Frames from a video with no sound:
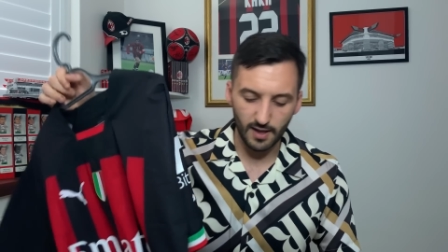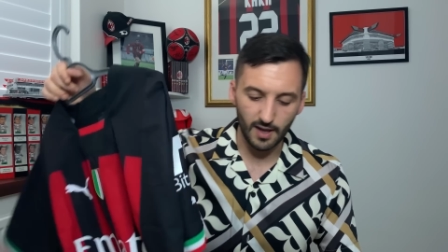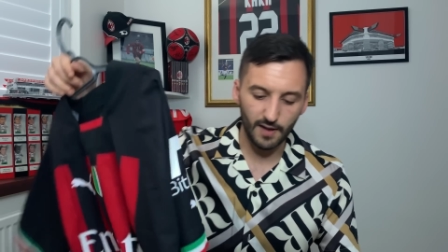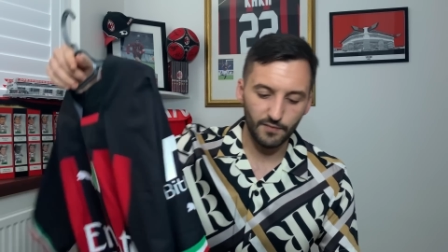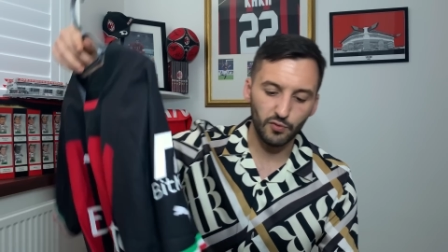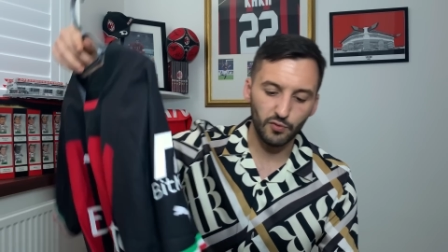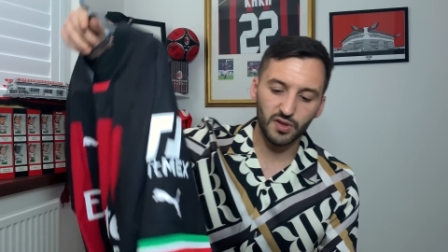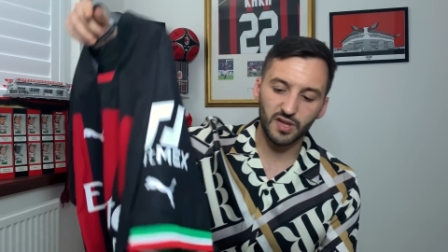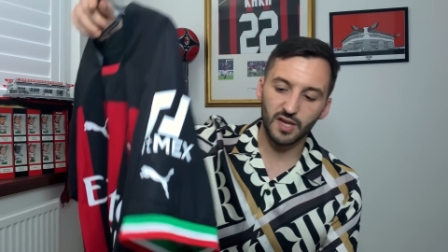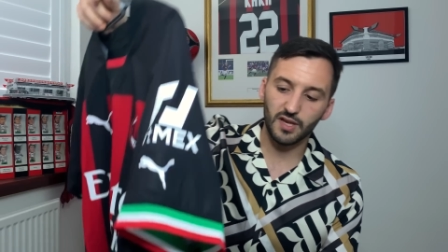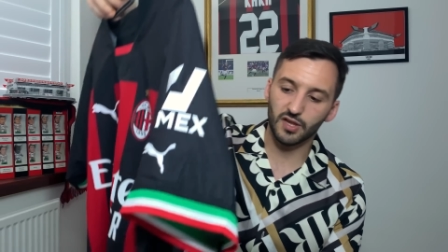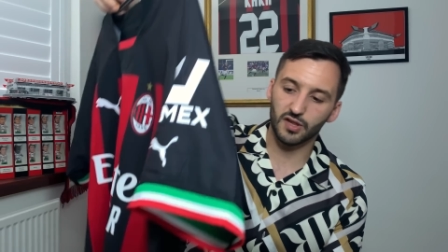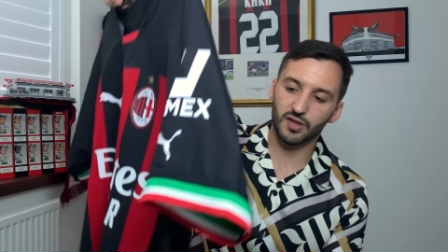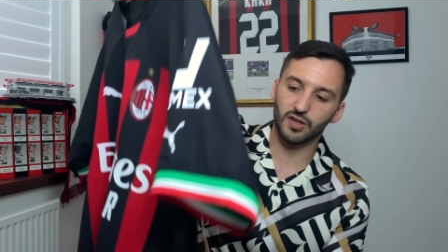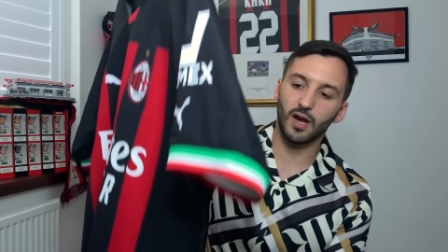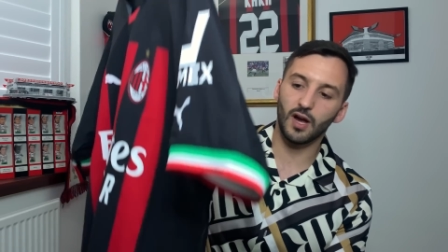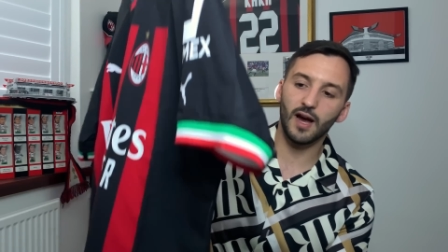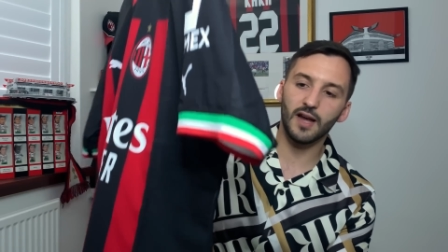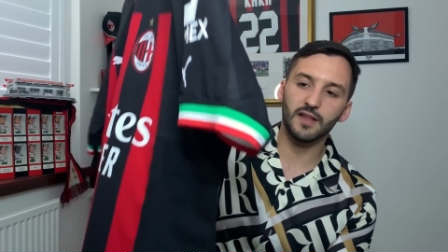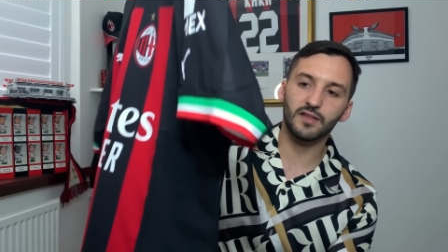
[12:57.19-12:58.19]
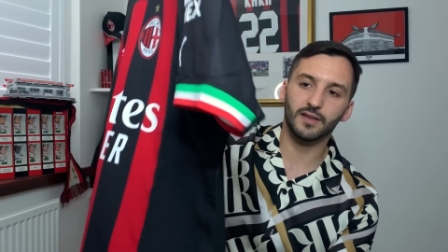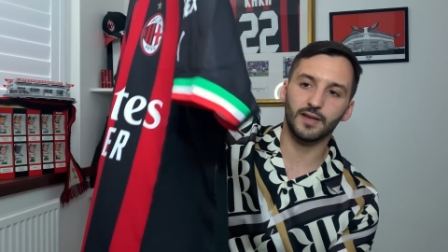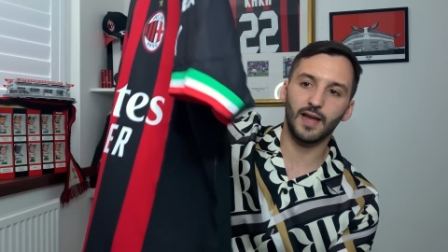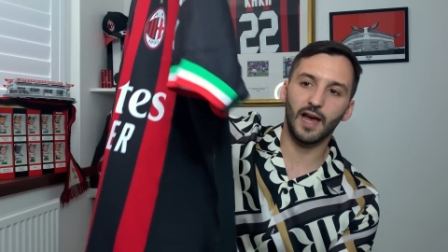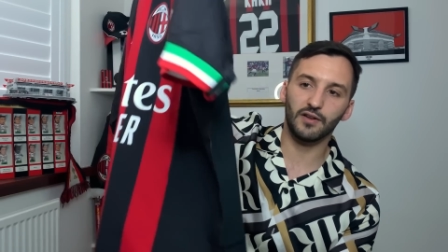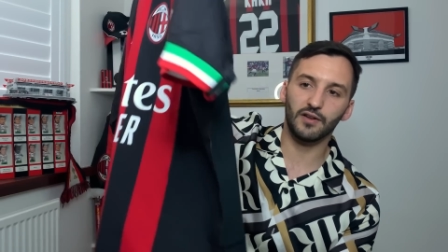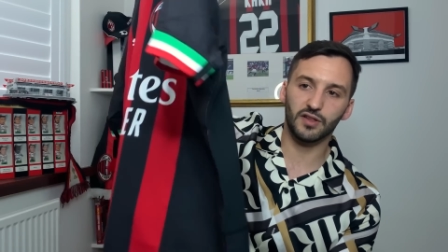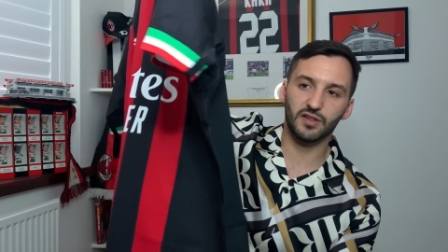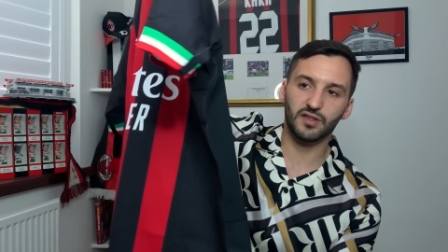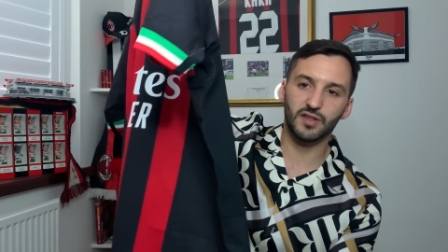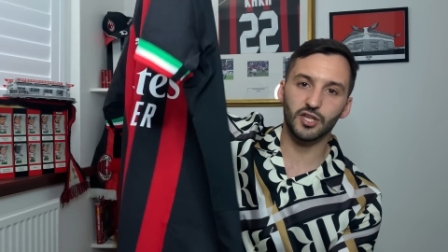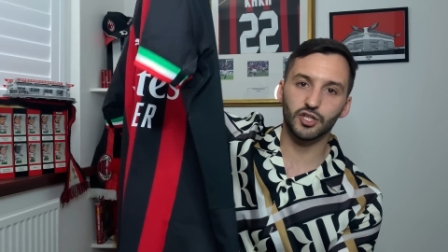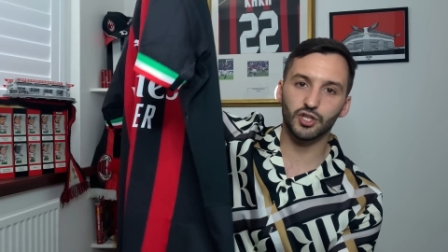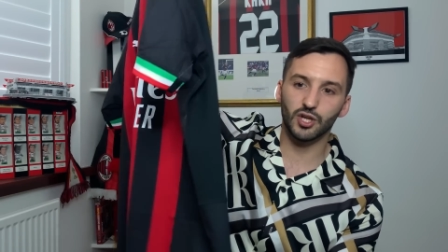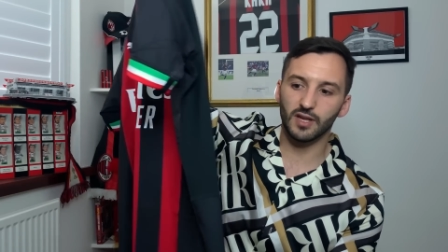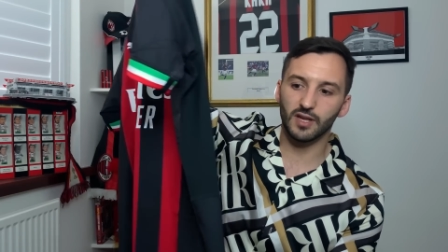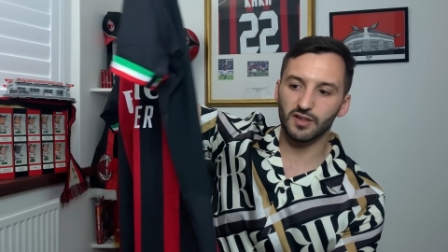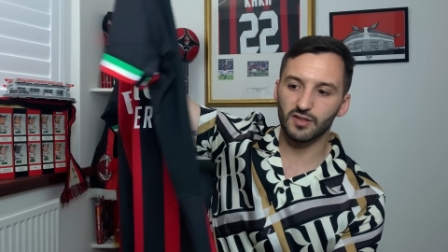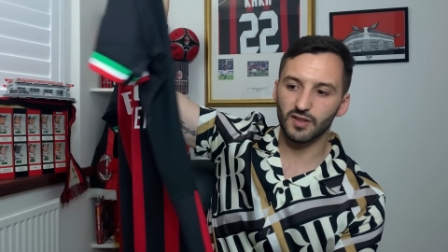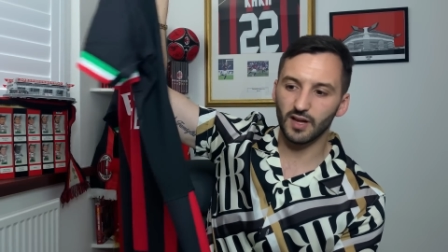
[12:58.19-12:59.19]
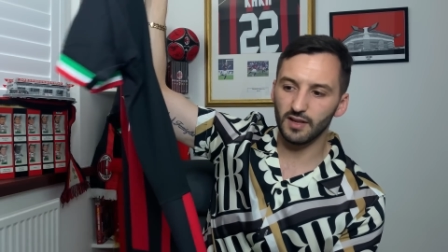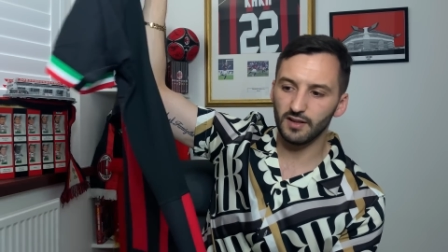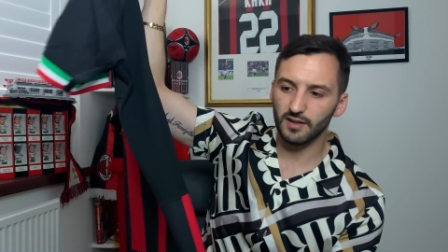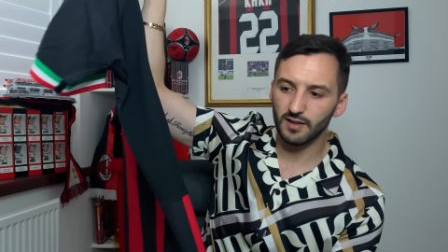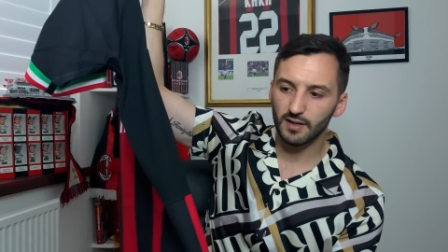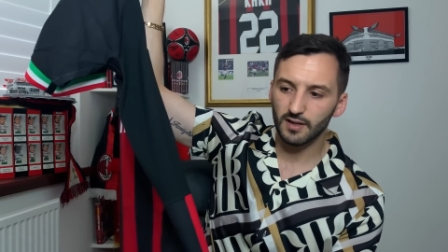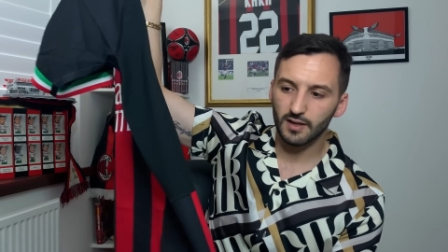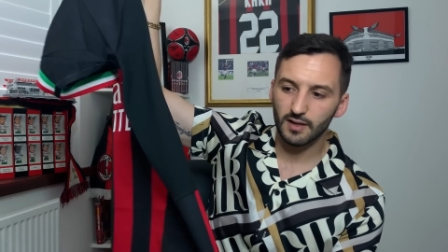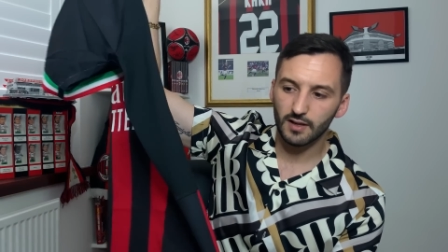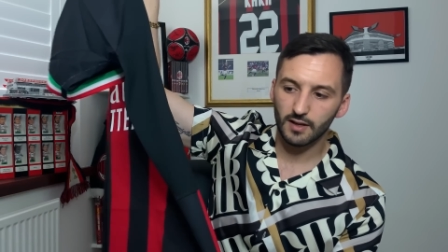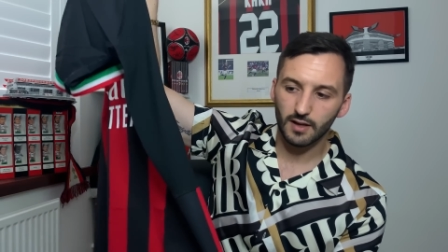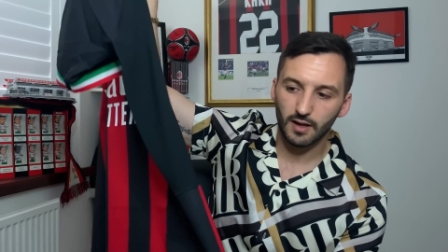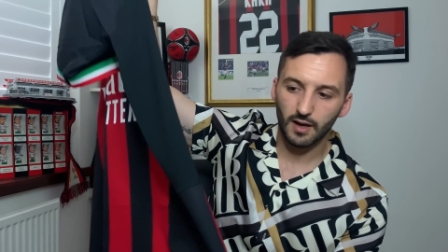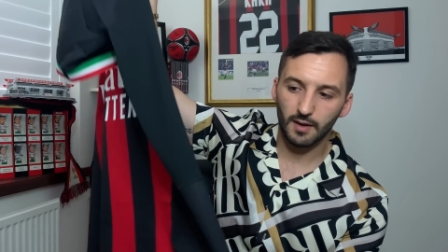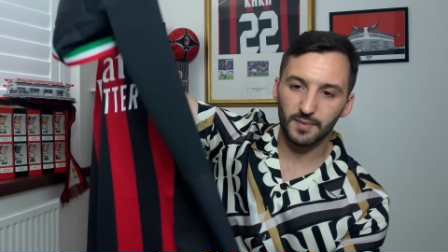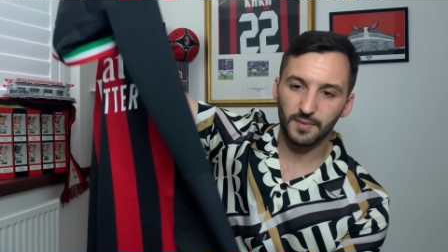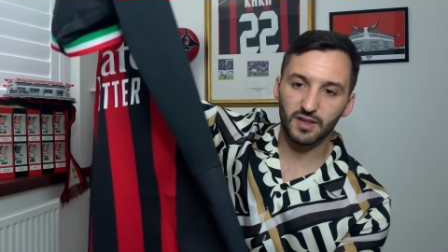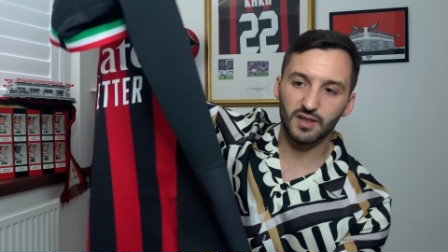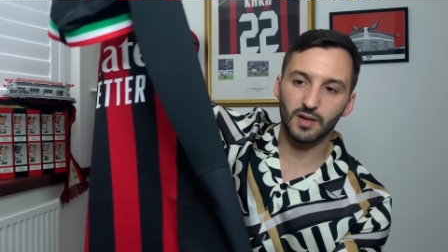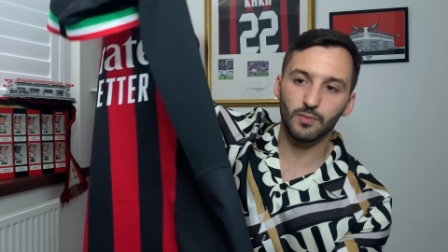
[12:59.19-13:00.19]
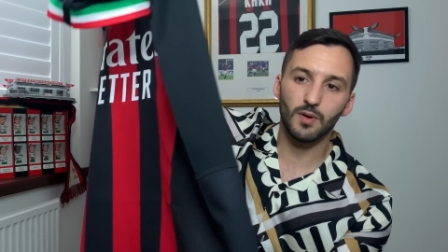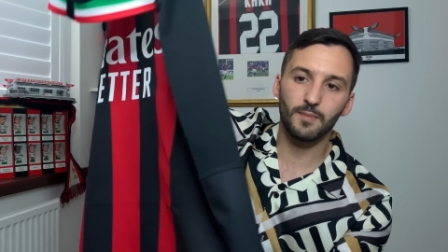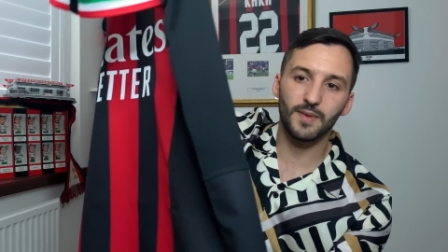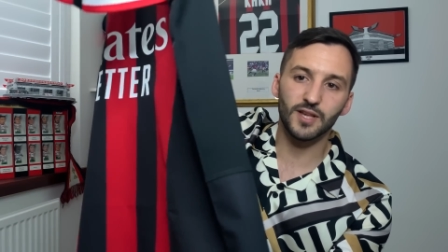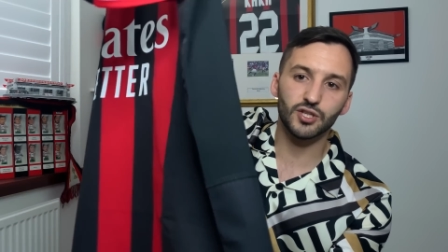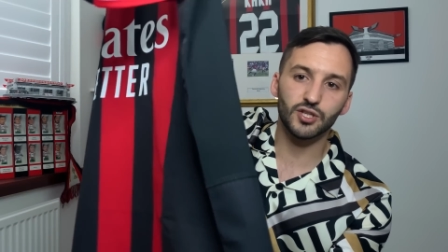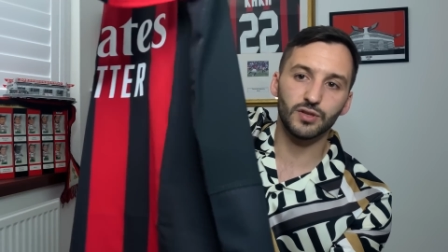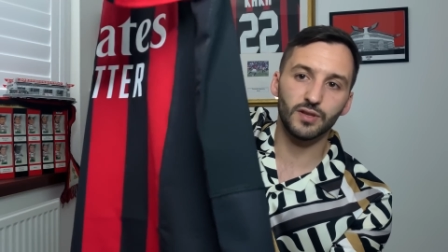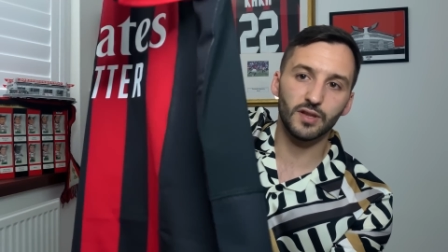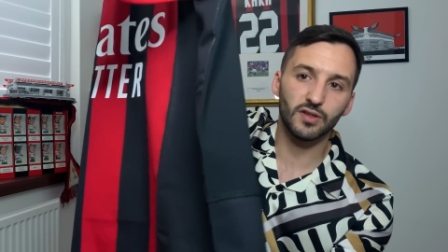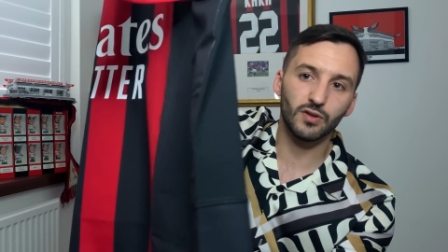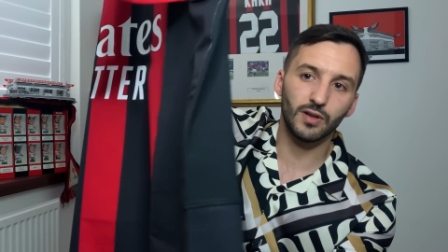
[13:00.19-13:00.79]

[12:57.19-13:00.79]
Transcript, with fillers: If you see the sides and how the stitching is done, I mean, someone mentioned this